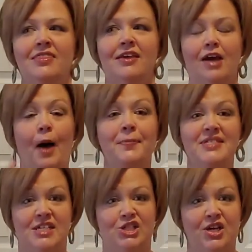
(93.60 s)

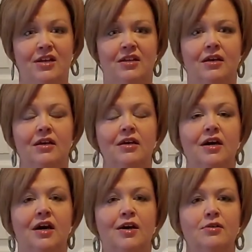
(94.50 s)
Composition.
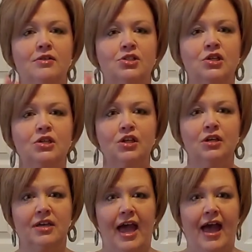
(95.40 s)
To
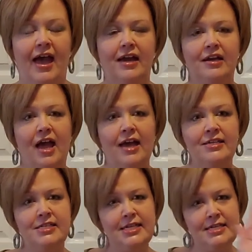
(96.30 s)
look at
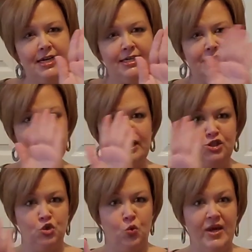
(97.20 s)
18, 19, and
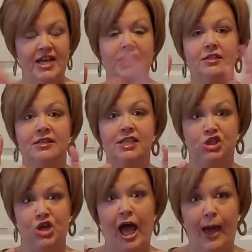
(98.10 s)
20, the
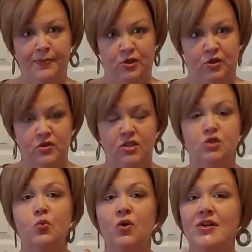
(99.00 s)
chapters, because
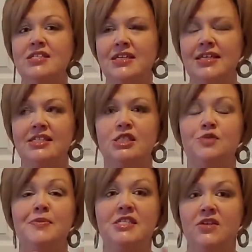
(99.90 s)
we're going to see this
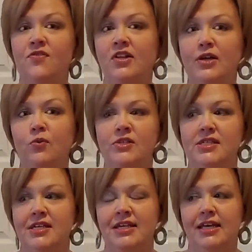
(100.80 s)
specifically. We'll
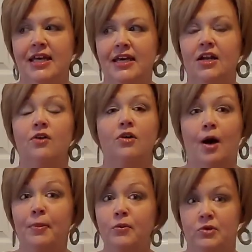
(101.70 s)
see it again a
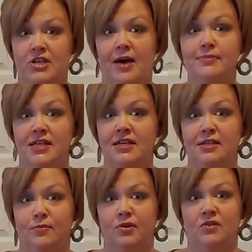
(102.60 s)
couple more times in the
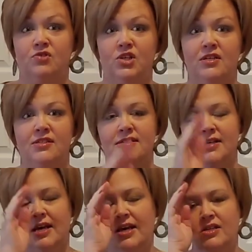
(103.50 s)
book of Genesis.
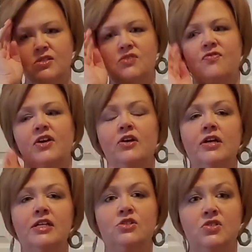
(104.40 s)
So it's very
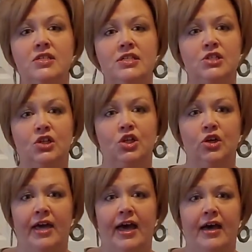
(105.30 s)
interesting to
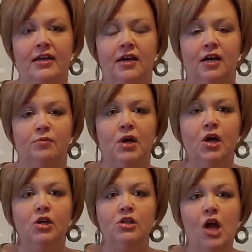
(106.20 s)
look at,
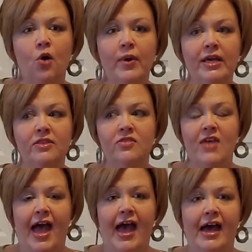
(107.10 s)
knowing
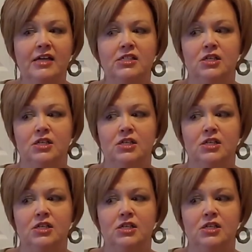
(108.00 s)
that